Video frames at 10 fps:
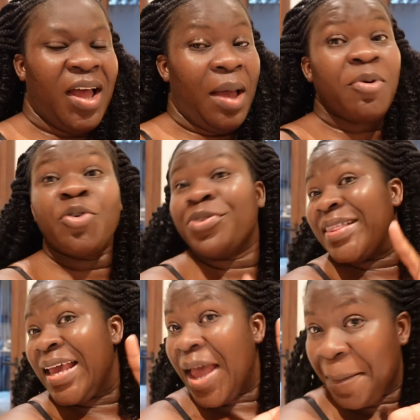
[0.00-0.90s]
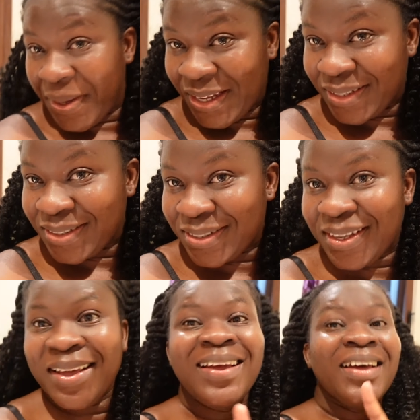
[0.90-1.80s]
I'm going for the ambiance.
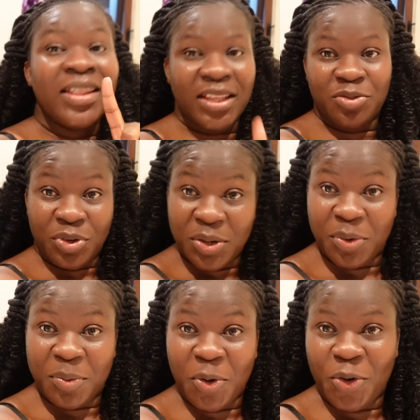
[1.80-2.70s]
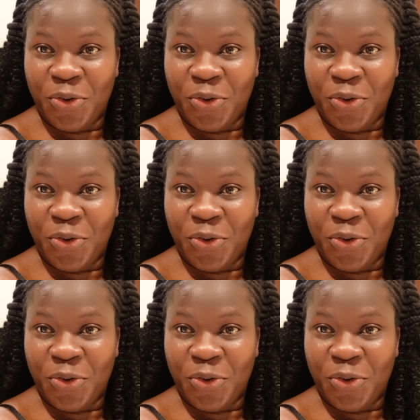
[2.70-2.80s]
That's really what I'm going